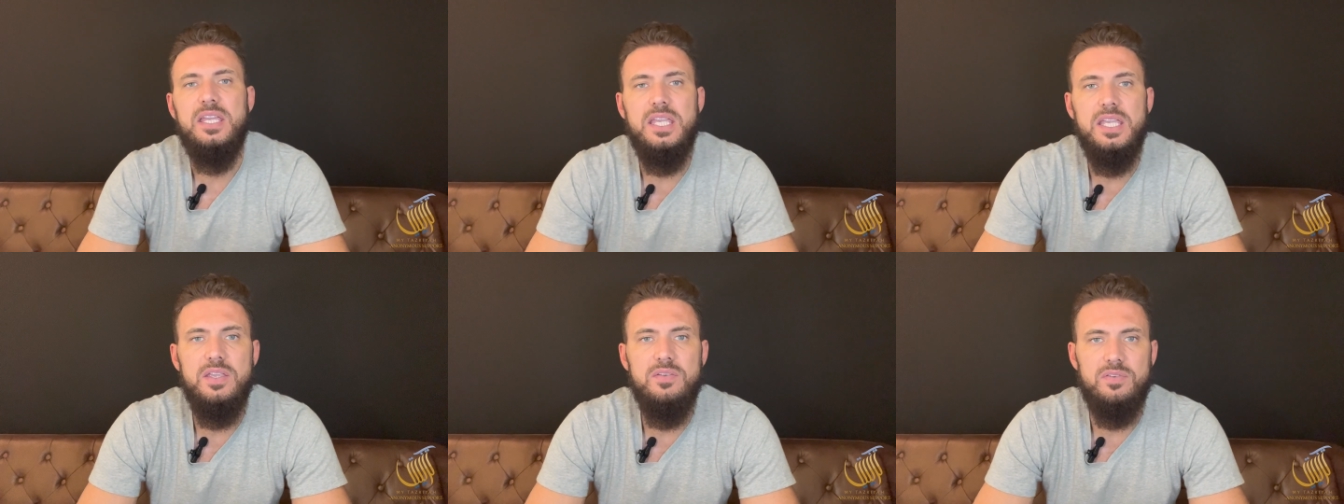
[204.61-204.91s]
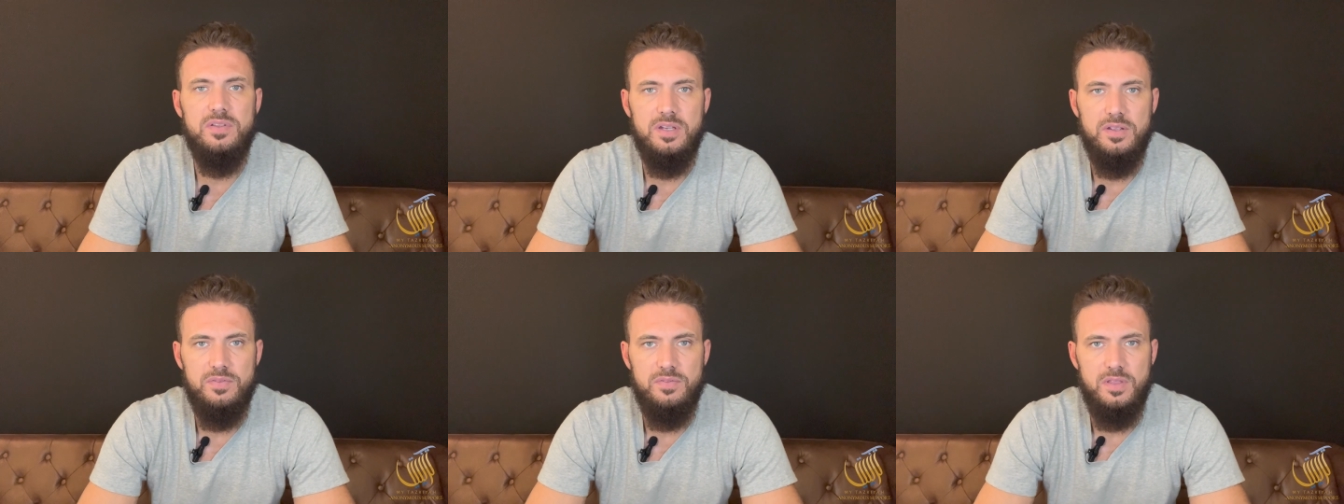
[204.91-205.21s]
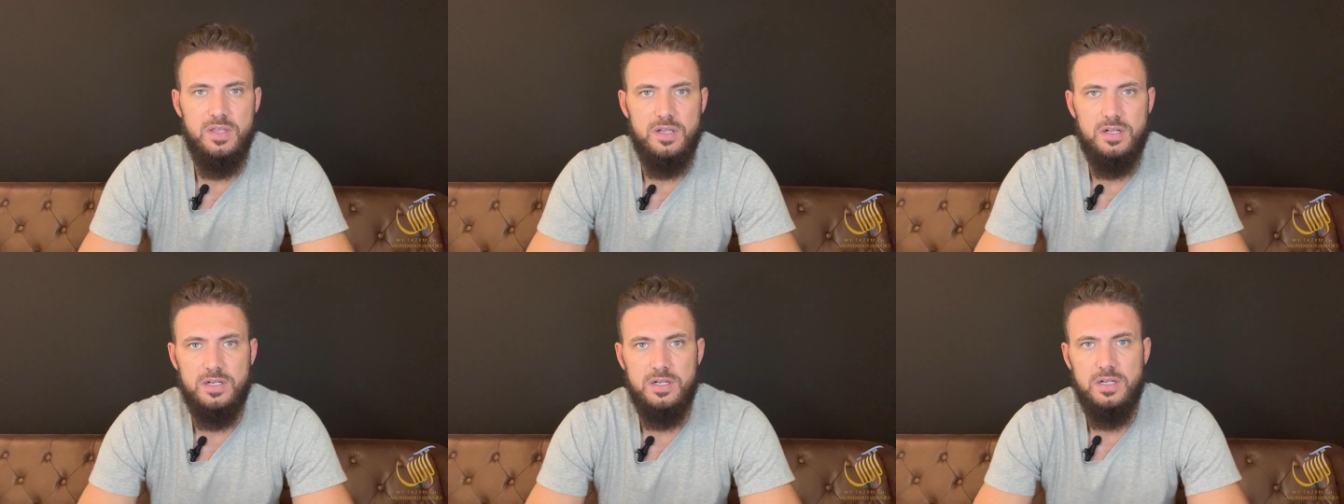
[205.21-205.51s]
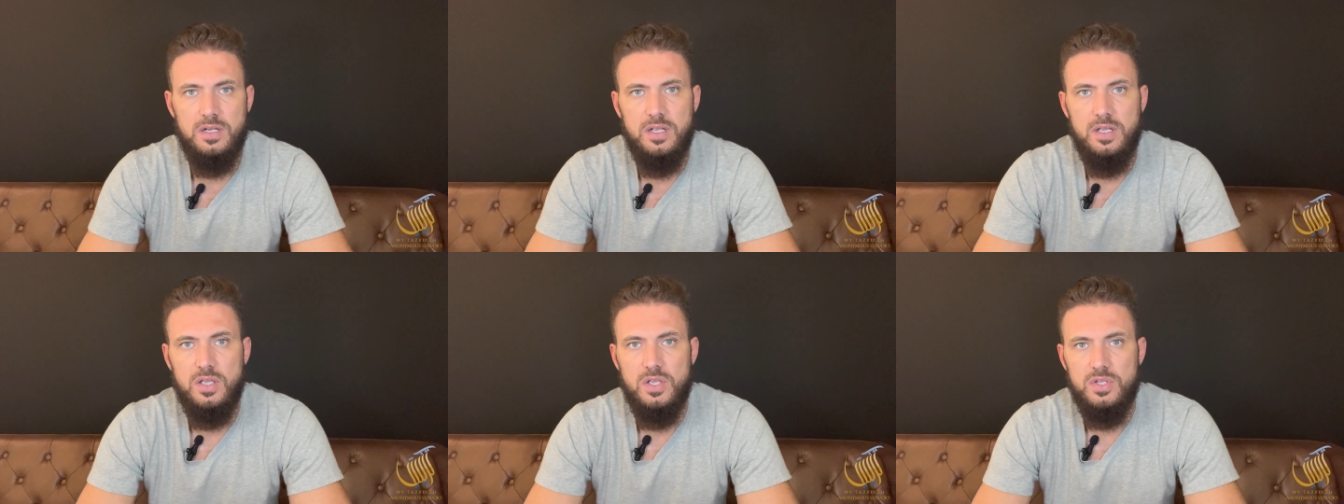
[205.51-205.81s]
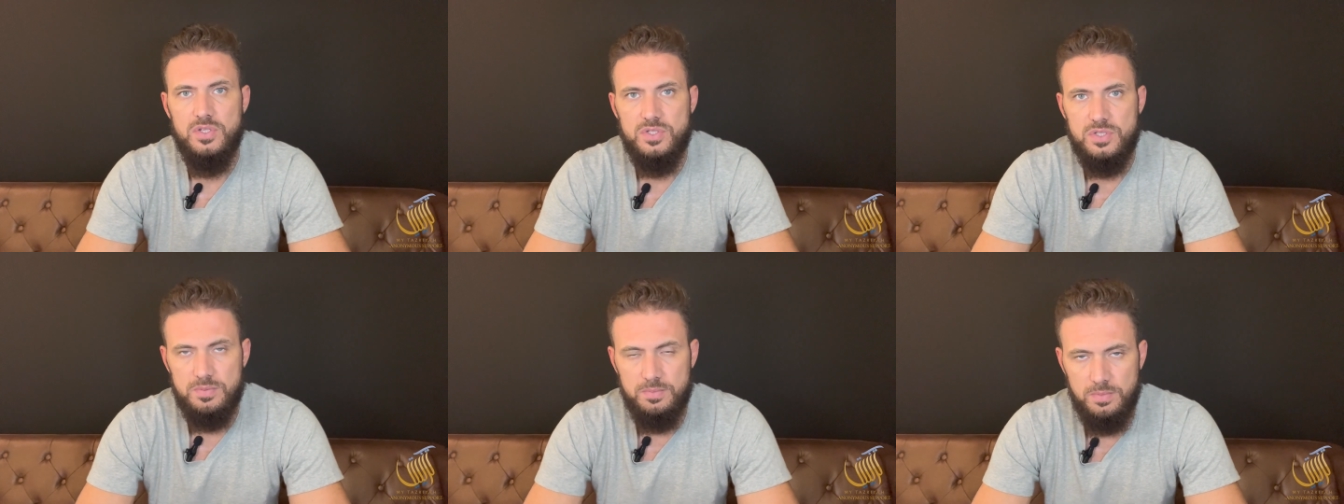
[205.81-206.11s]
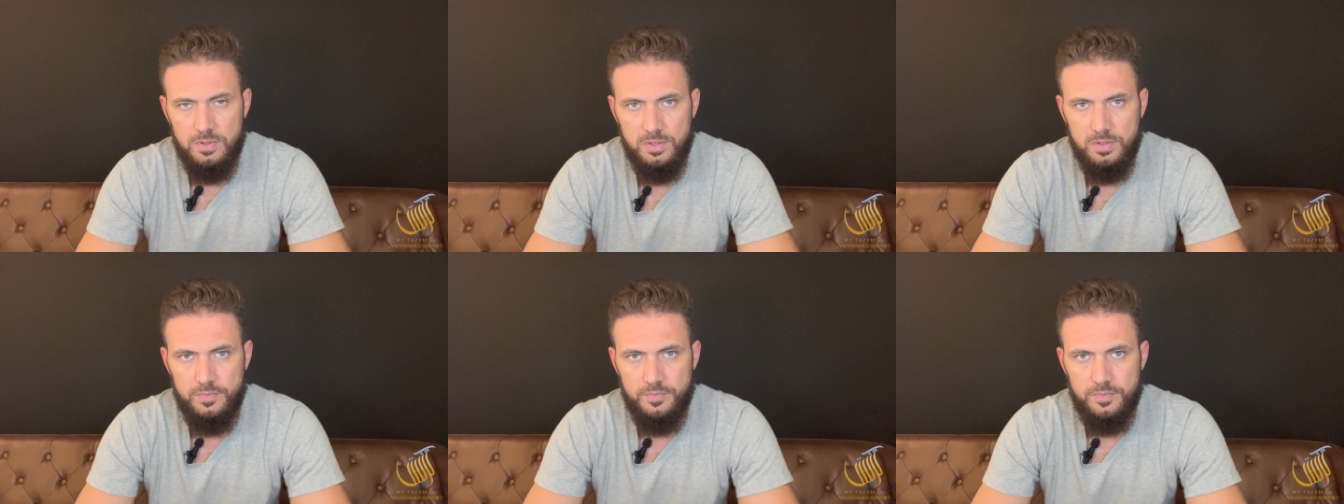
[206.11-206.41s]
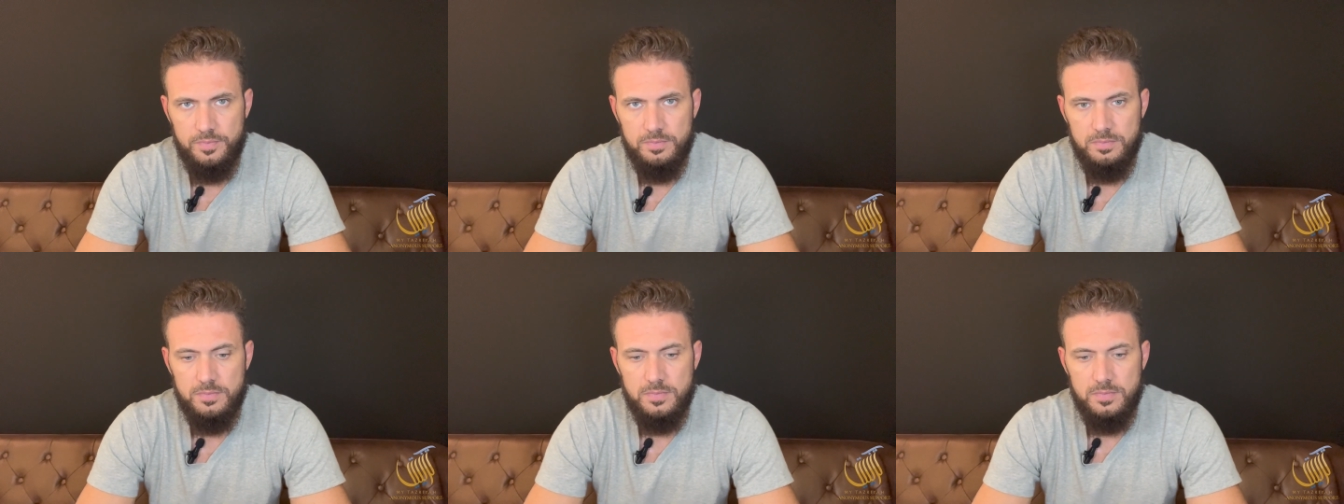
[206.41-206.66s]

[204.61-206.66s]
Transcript: even if they are small.